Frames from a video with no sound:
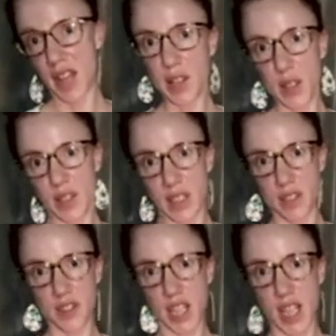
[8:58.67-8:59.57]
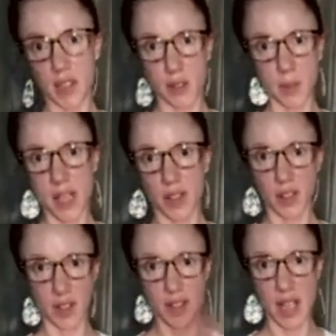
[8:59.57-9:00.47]
value didn't change from
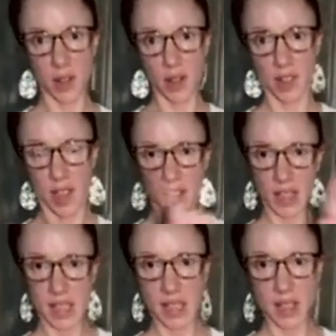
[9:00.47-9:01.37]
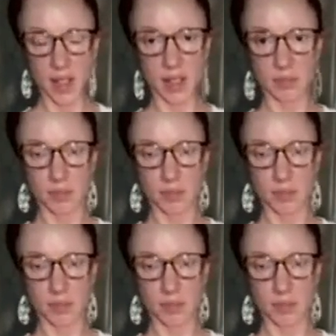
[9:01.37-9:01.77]
here to there or there to here.